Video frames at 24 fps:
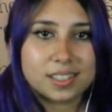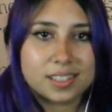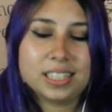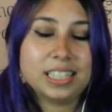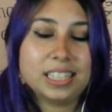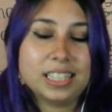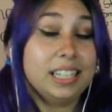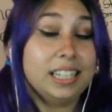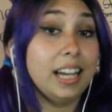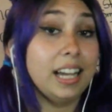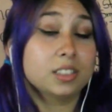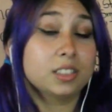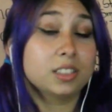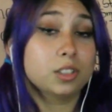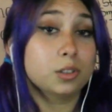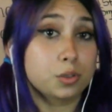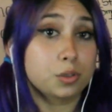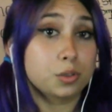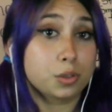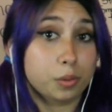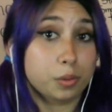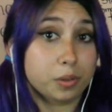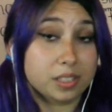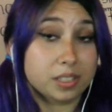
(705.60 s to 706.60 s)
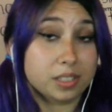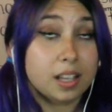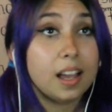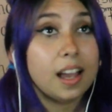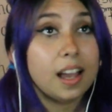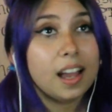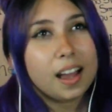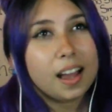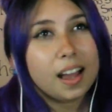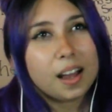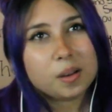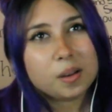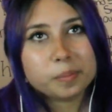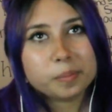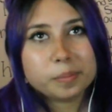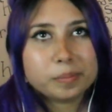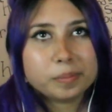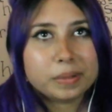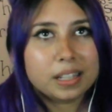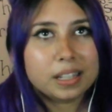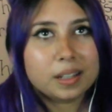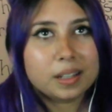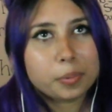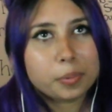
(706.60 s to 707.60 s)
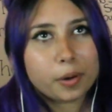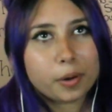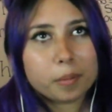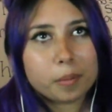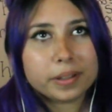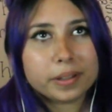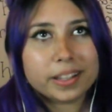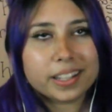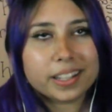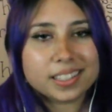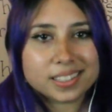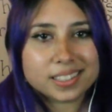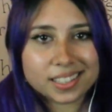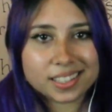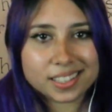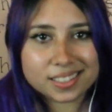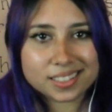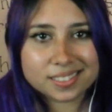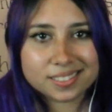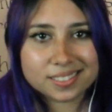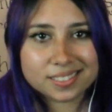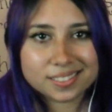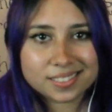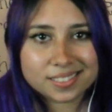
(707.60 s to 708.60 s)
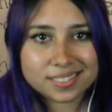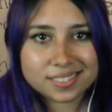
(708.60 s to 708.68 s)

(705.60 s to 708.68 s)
he had no choice. Probably he did.